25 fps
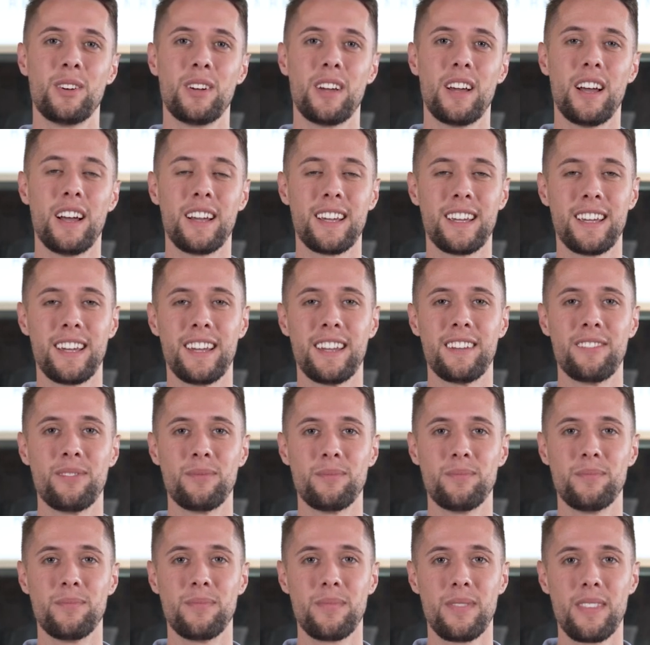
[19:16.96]
Again,
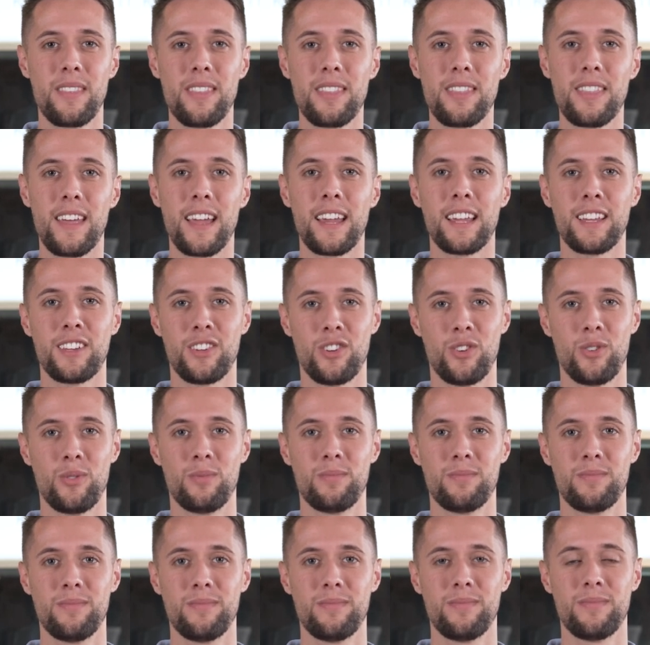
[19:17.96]
thank you.
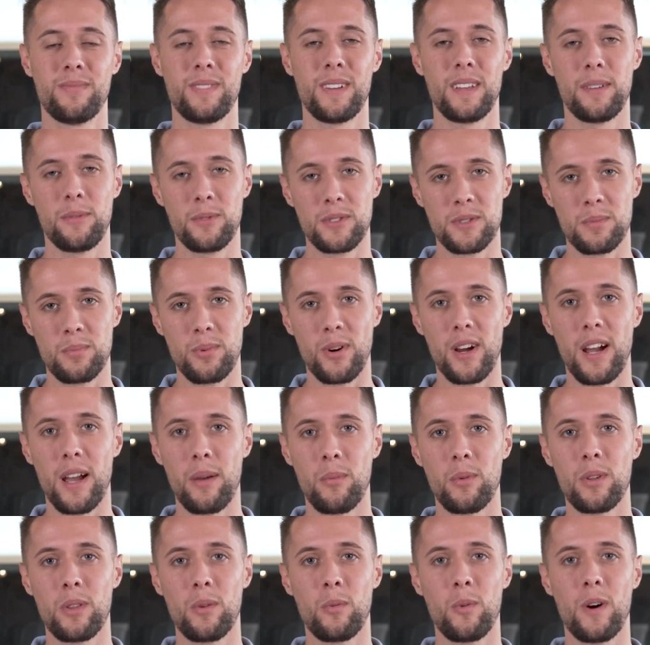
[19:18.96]
It was Brian
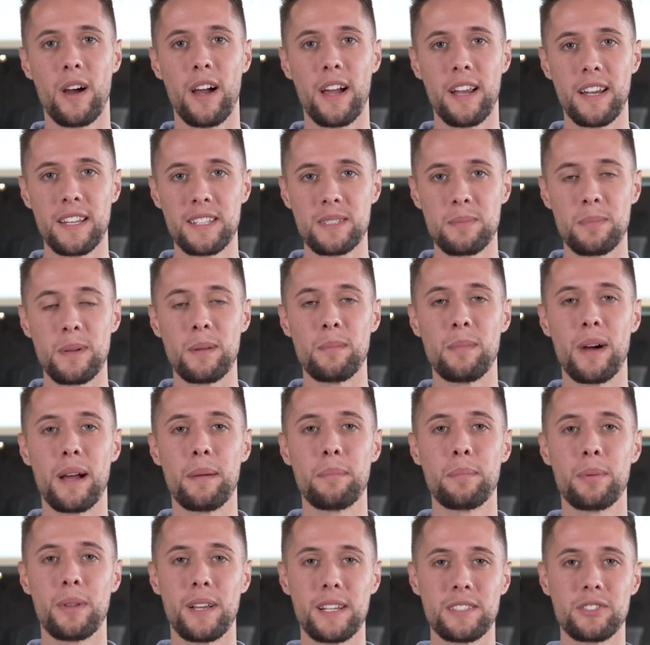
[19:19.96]
with a Y, and it's been my
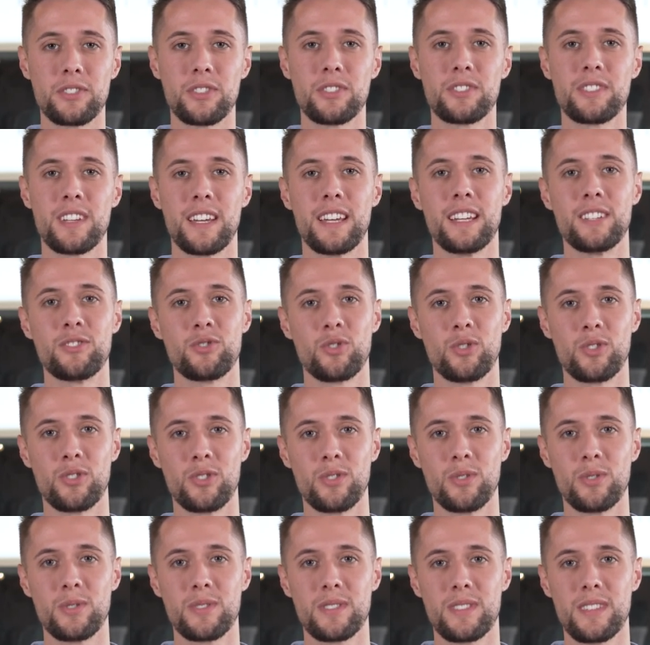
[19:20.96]
pleasure to
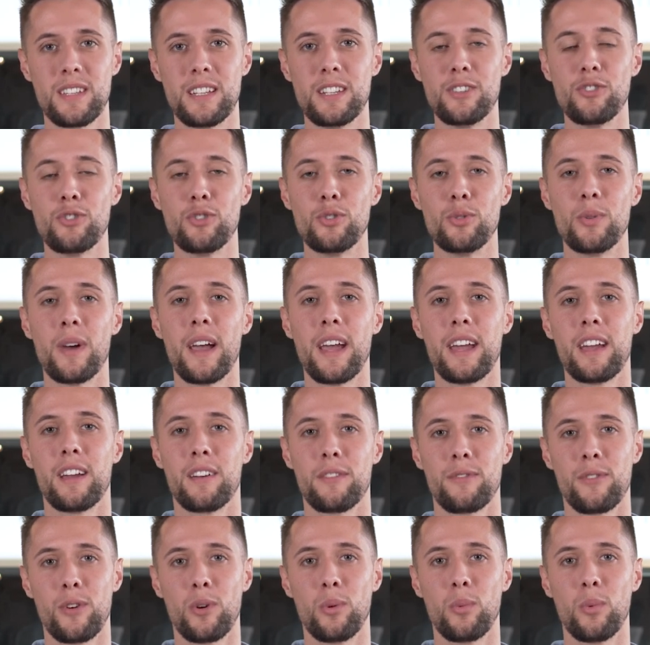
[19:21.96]
introduce the new
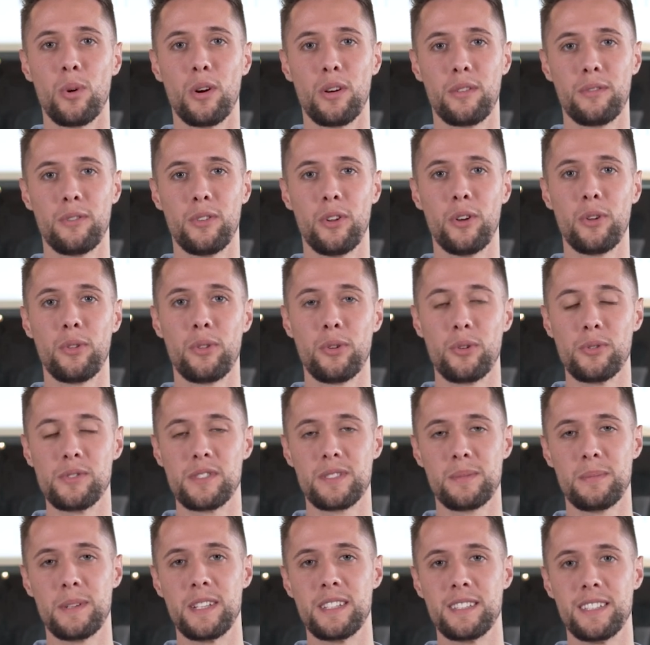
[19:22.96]
AFO workflow through
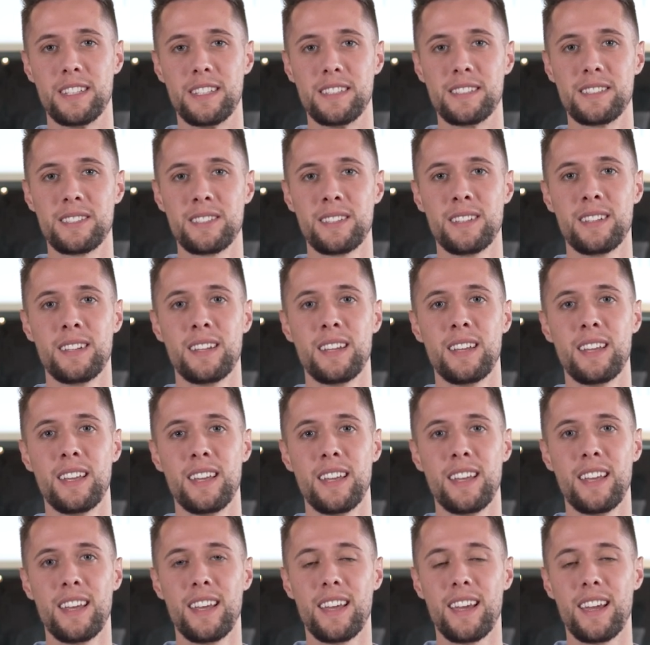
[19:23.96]
Spentys.
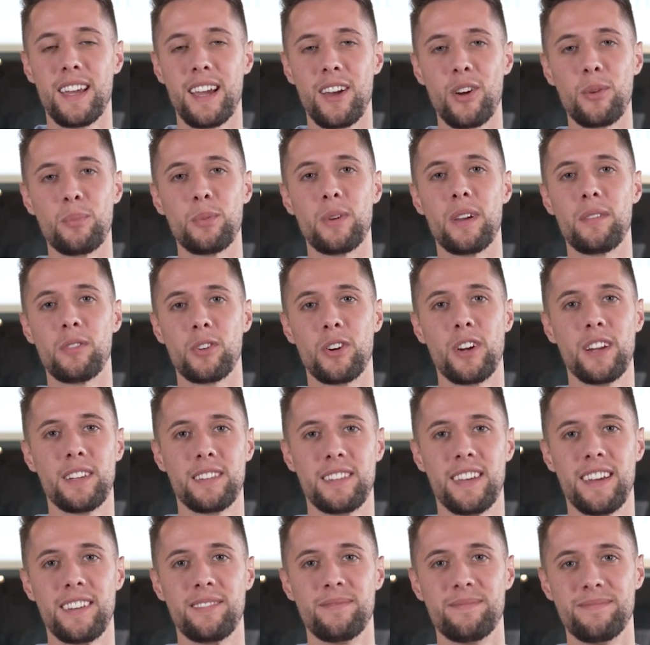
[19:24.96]
I hope you have a great
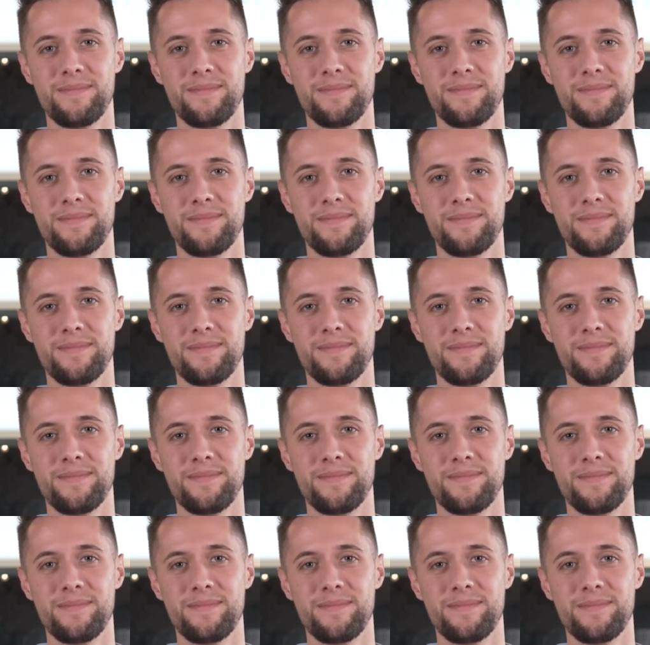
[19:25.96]
day.